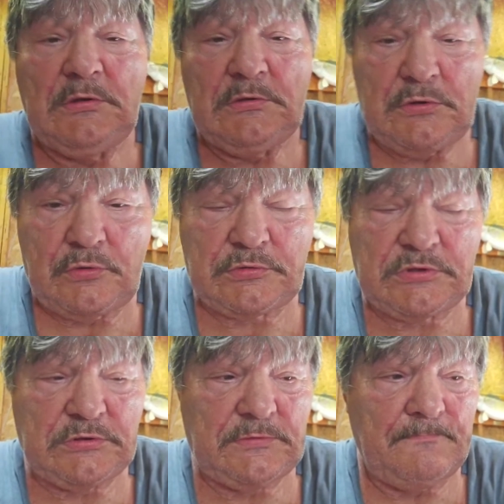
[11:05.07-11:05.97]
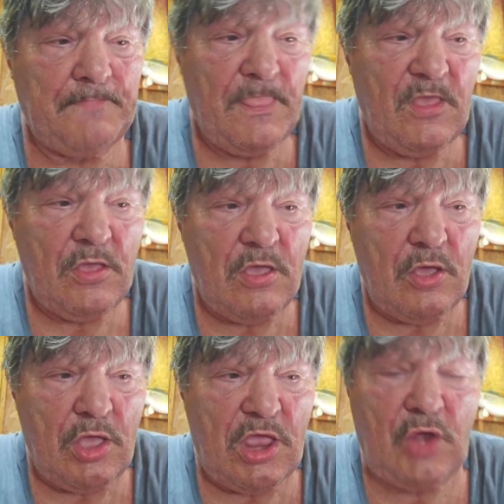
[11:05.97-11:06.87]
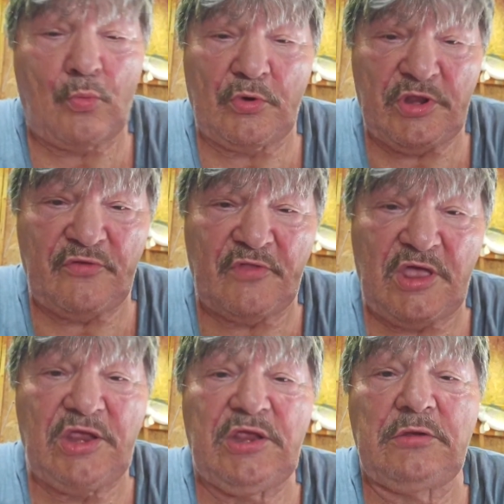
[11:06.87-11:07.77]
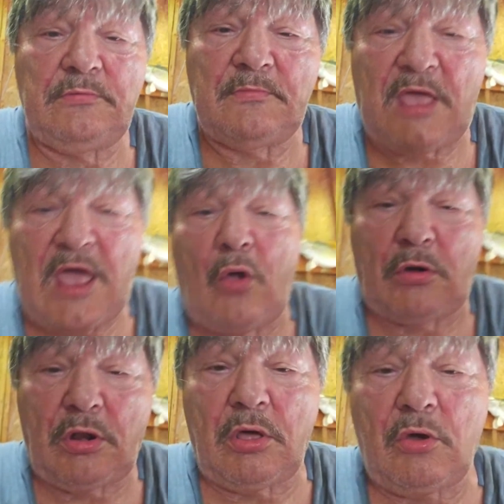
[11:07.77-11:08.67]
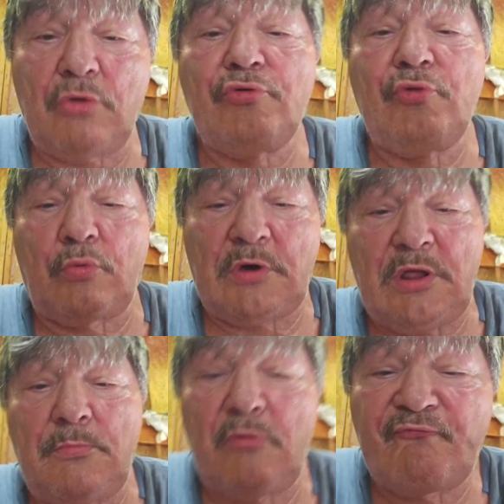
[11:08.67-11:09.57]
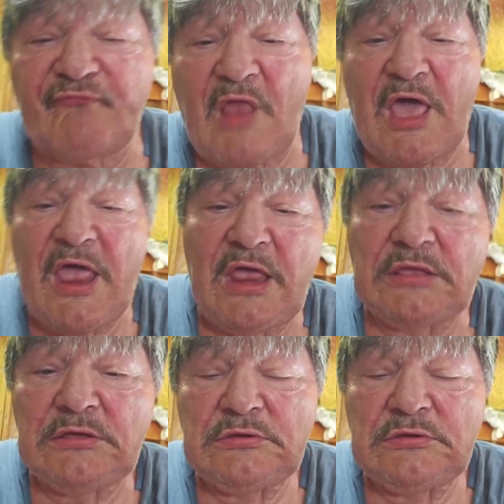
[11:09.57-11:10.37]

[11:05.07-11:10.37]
Okay, and when they outlawed the rebel flag,